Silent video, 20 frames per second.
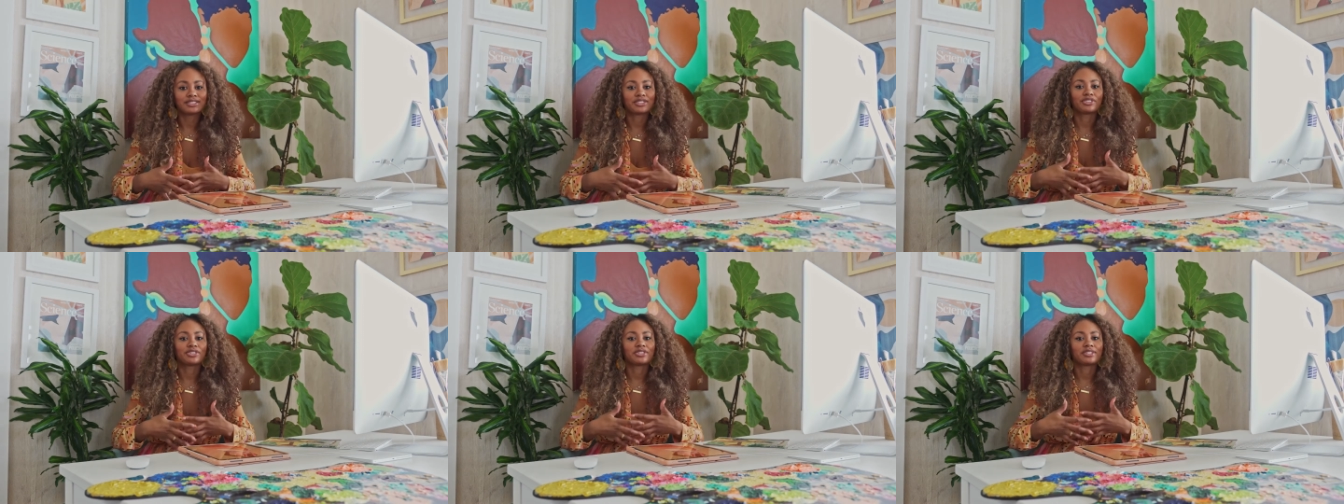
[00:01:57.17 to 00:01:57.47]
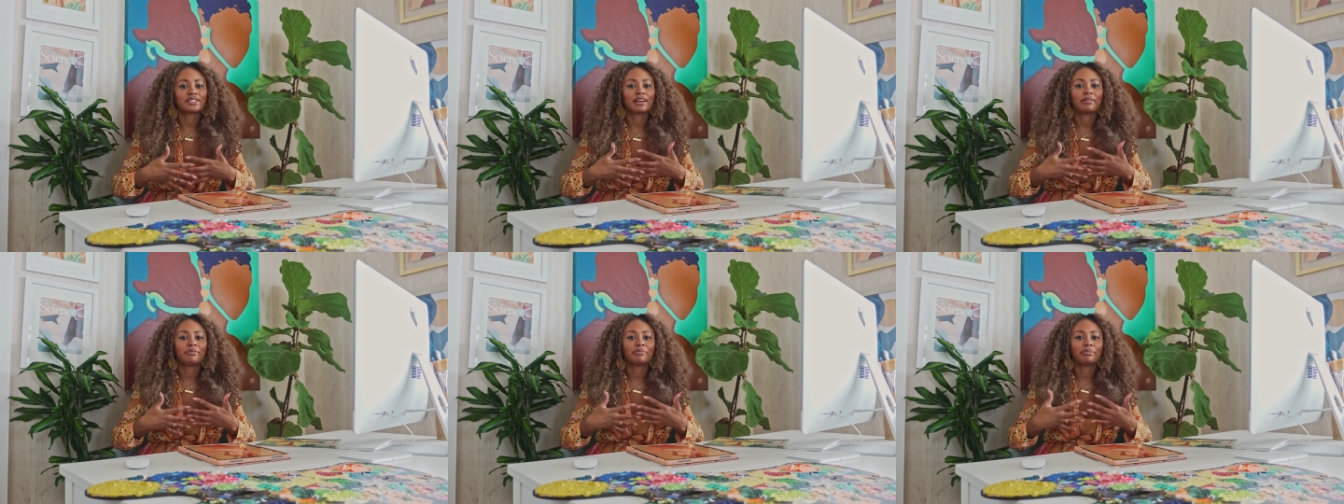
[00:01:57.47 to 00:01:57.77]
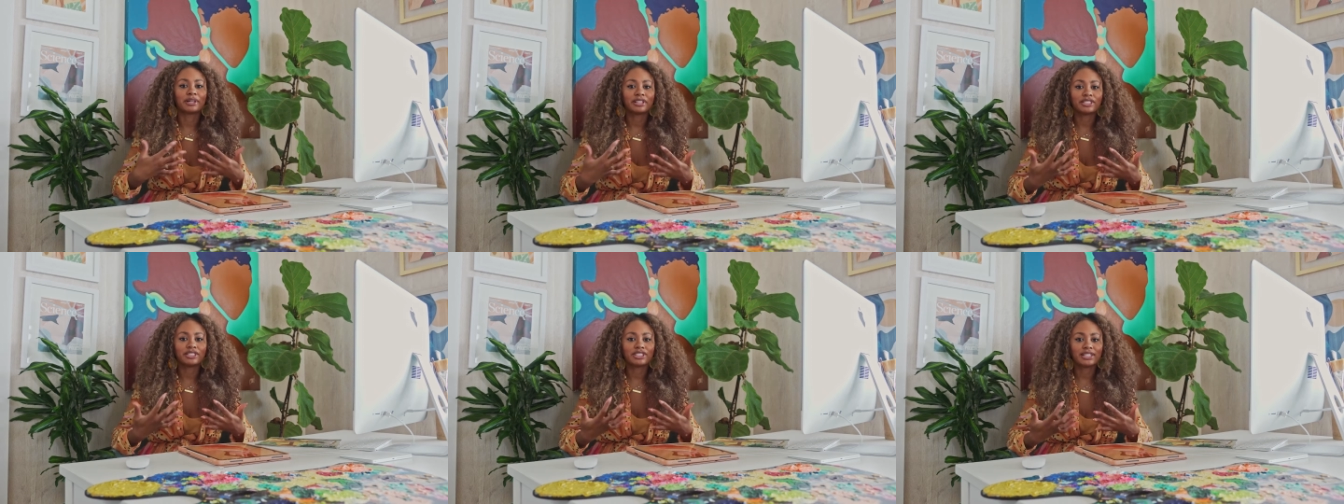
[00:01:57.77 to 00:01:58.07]
there's set
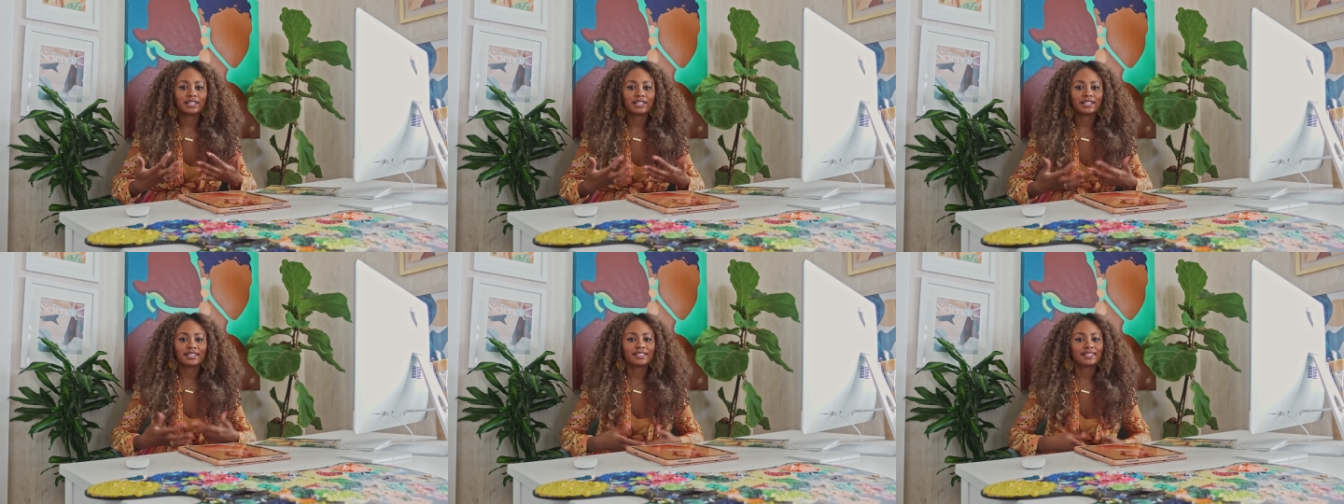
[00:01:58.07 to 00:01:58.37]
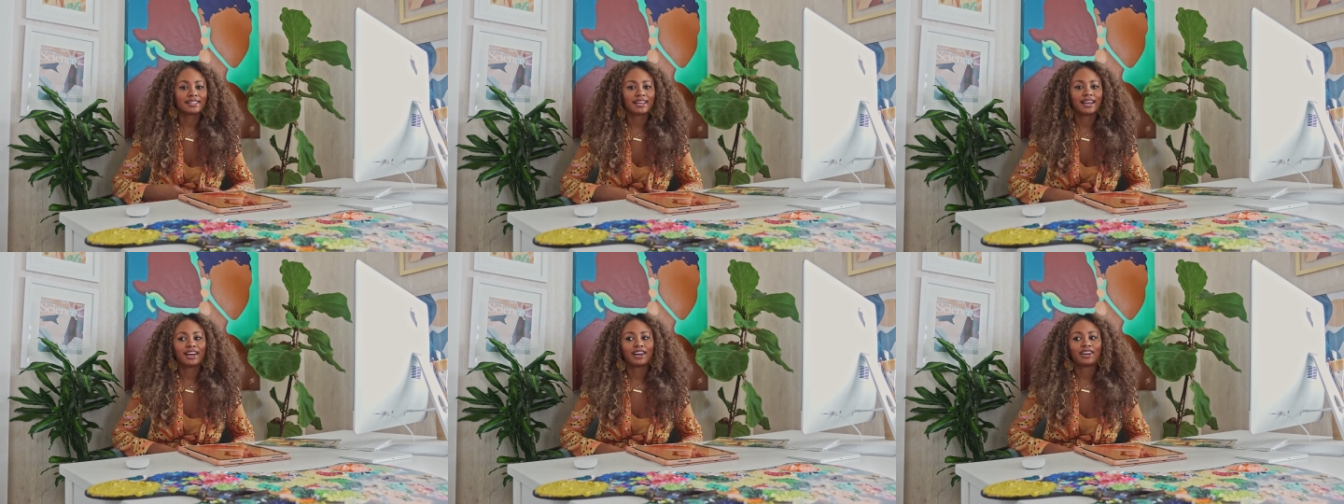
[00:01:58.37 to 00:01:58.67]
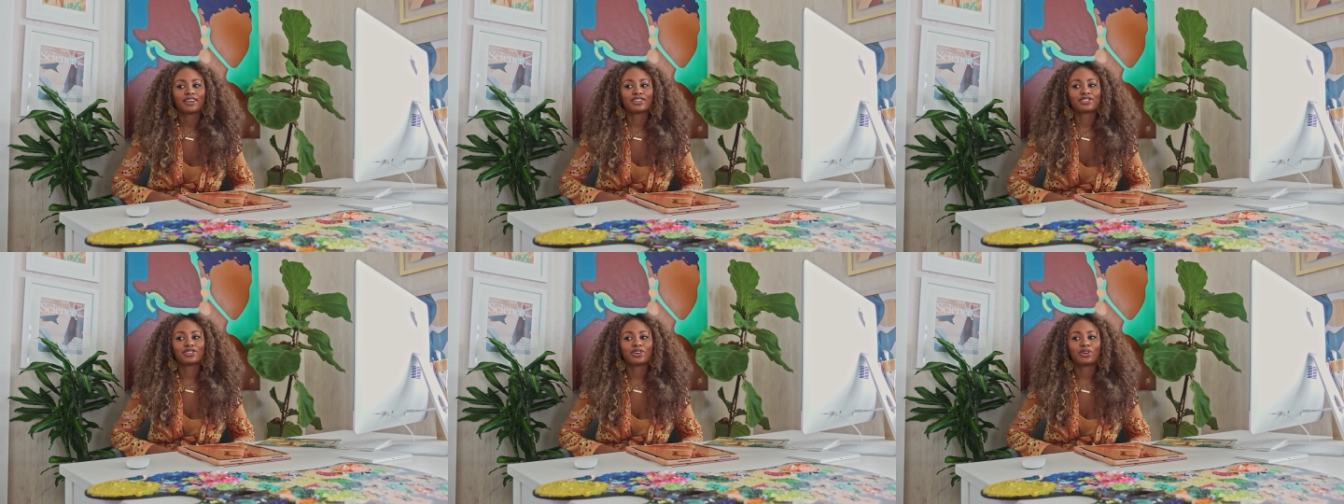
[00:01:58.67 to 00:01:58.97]
budgets.
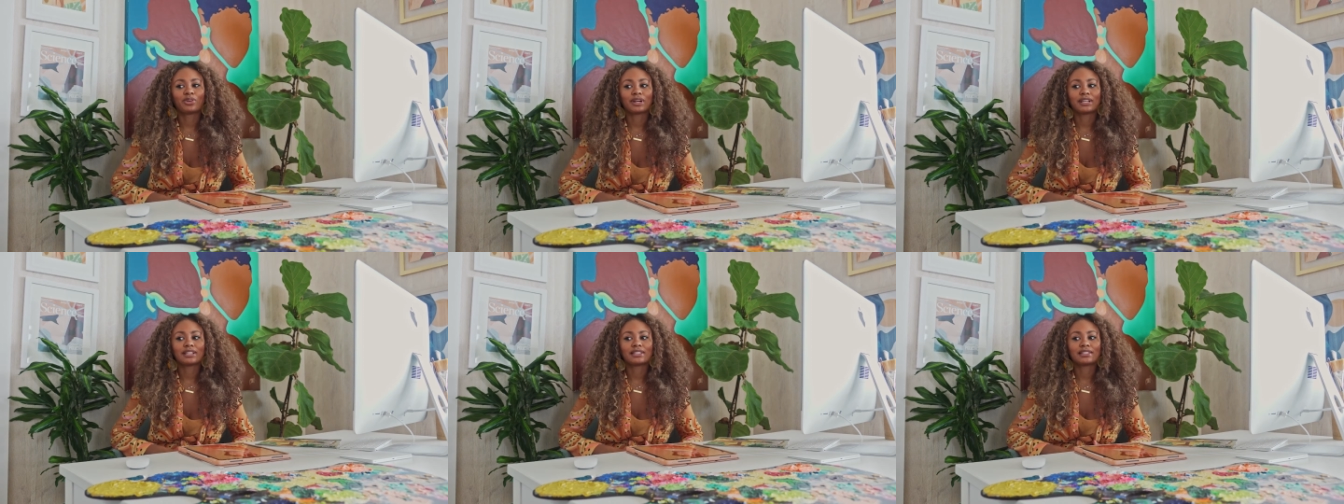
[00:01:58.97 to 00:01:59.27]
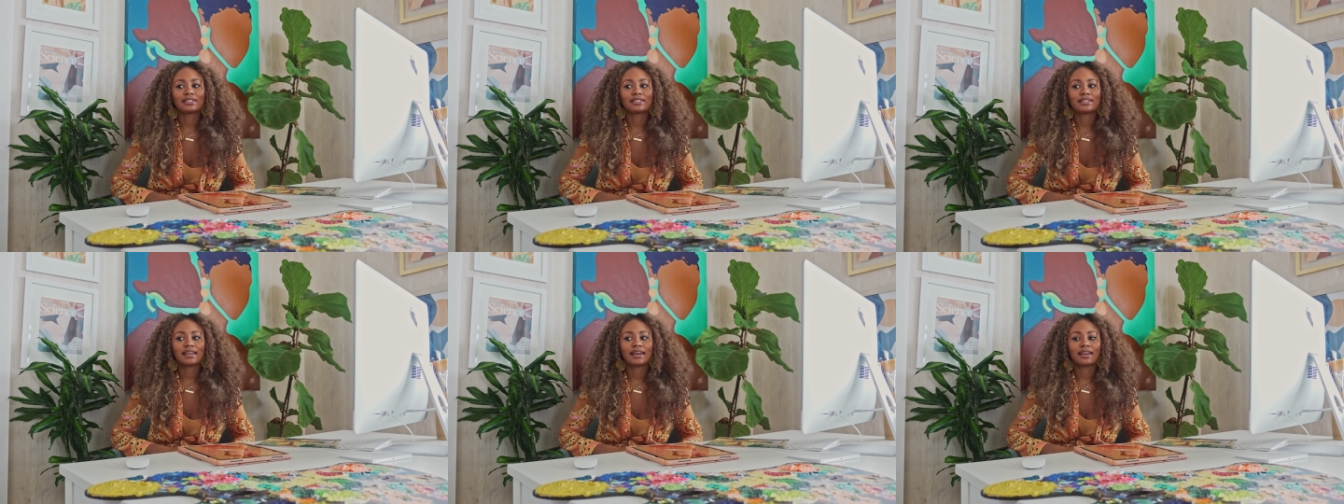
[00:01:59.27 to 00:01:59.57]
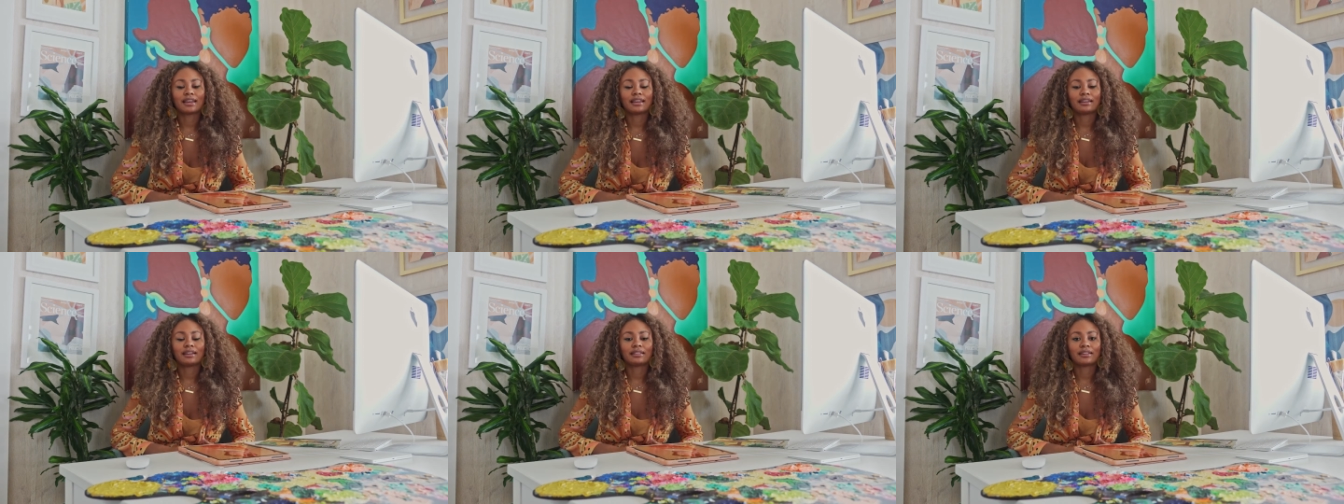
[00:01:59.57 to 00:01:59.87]
So it's taken a